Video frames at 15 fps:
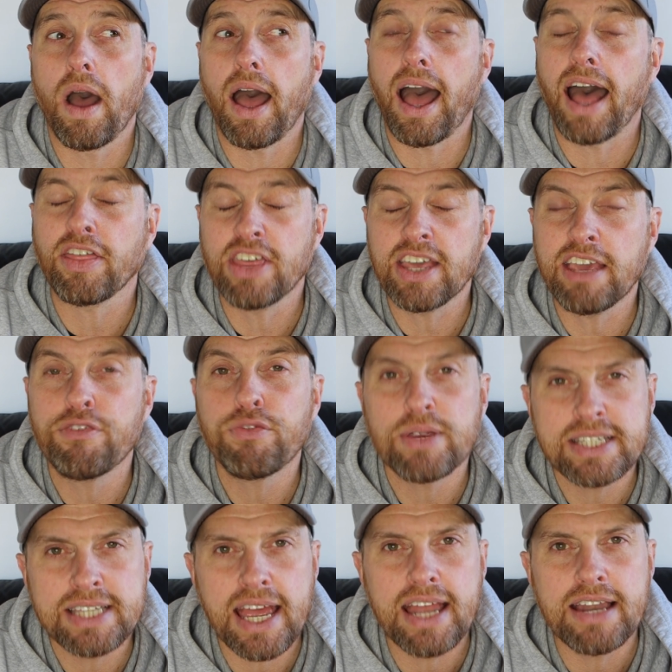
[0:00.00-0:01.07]
I think if we
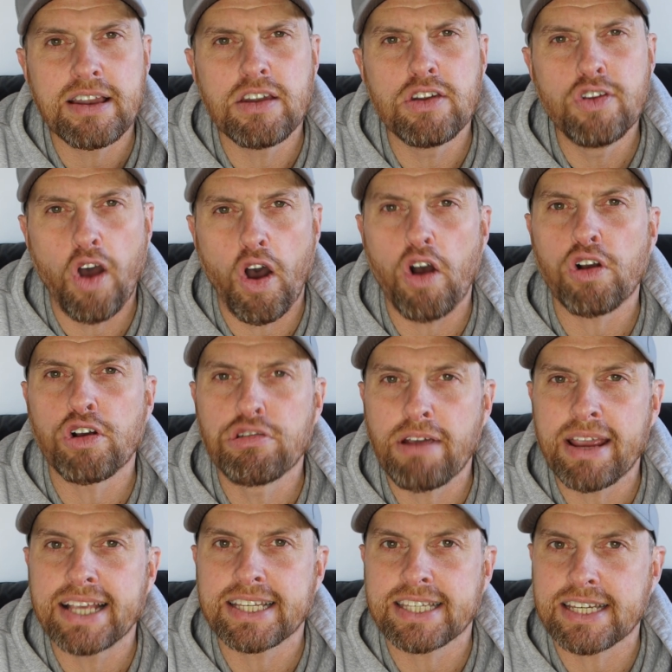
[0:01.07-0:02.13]
said not
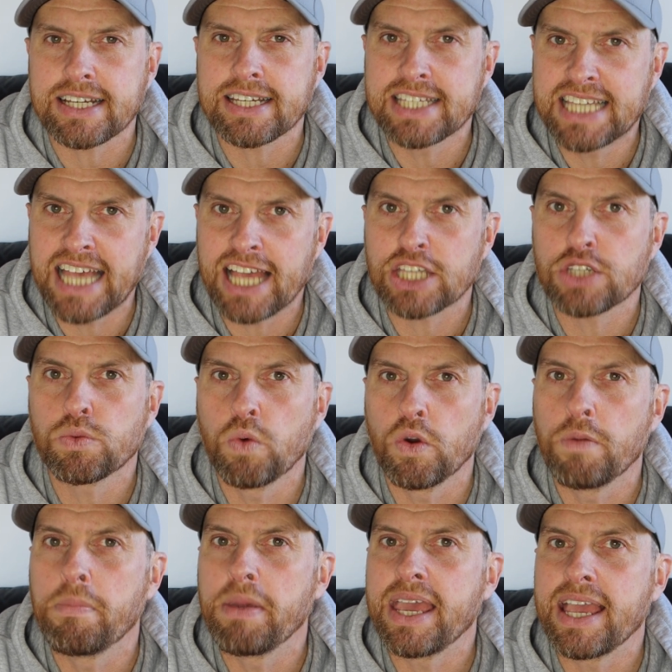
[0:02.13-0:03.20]
great success
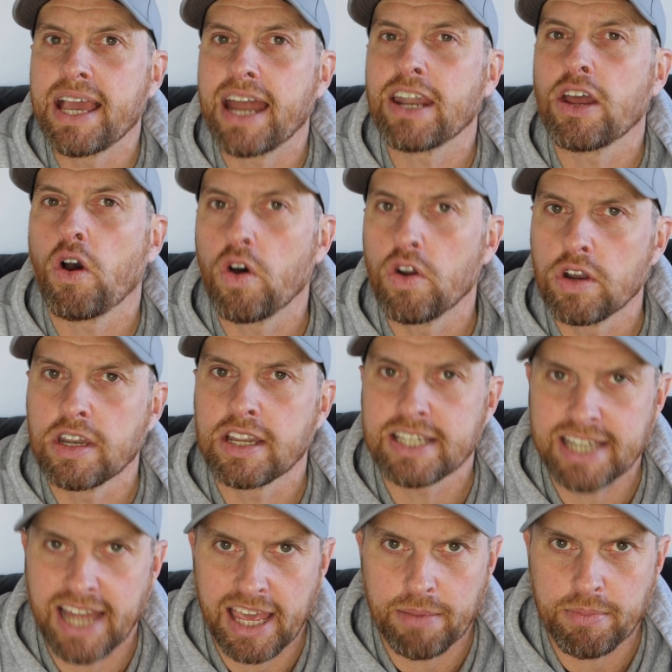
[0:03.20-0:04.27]
would be an
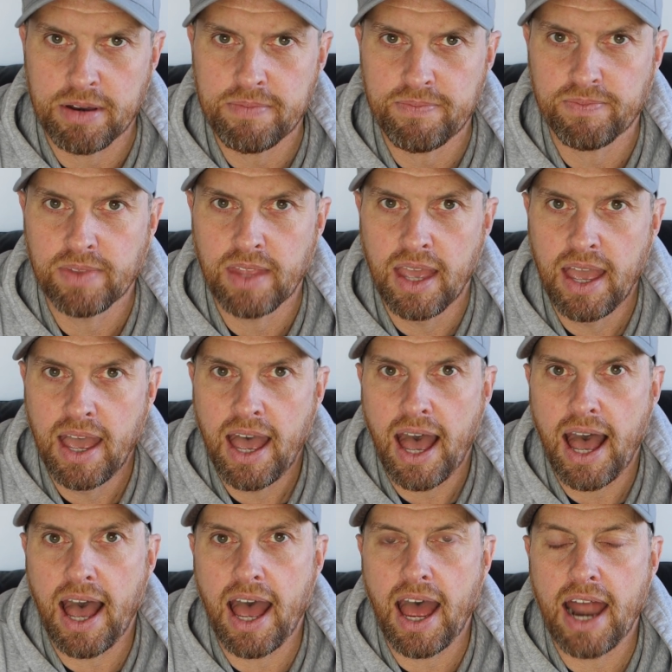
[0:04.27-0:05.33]
understatement.
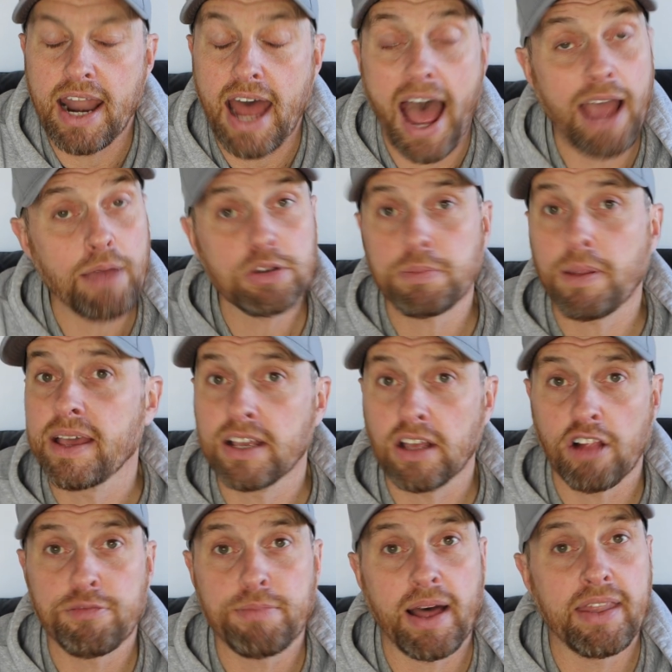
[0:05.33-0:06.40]
And I was playing
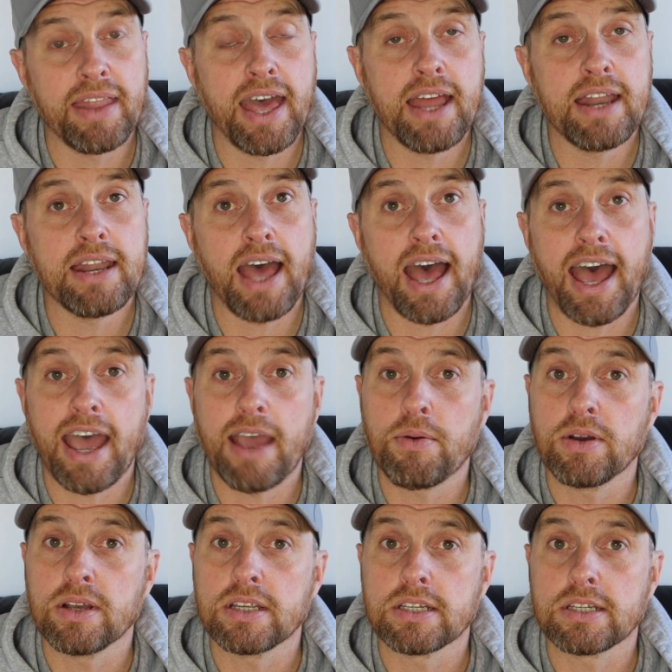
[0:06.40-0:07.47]
golf back then. I
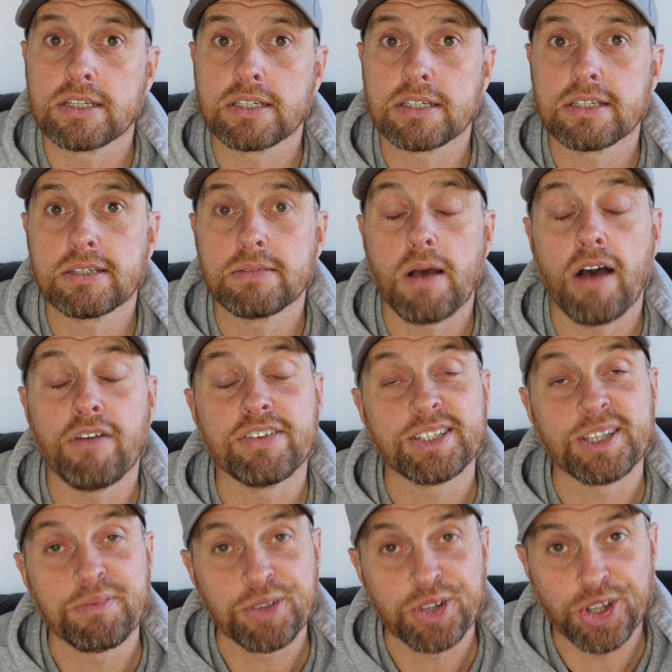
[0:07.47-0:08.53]
was
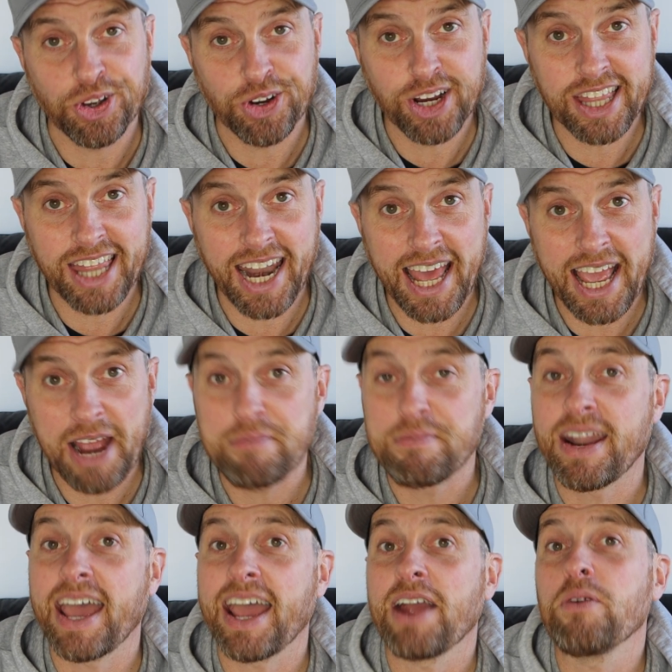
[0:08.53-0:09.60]
obviously much younger than I am
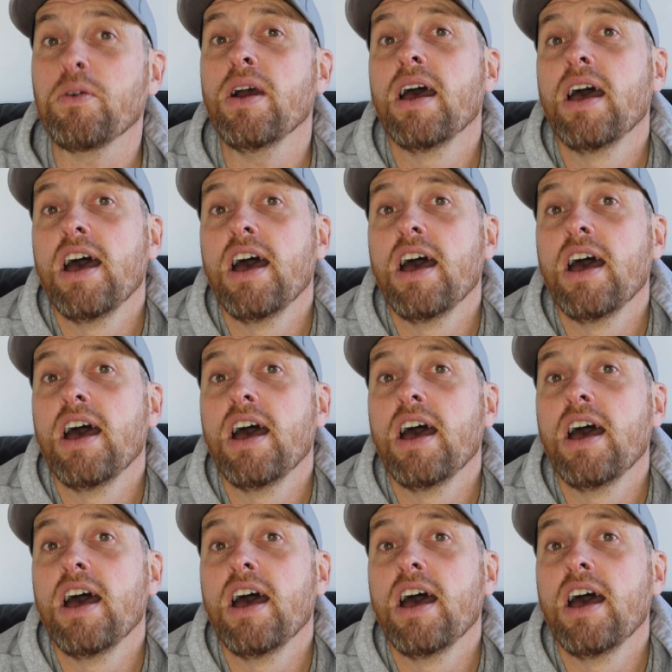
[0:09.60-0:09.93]
now.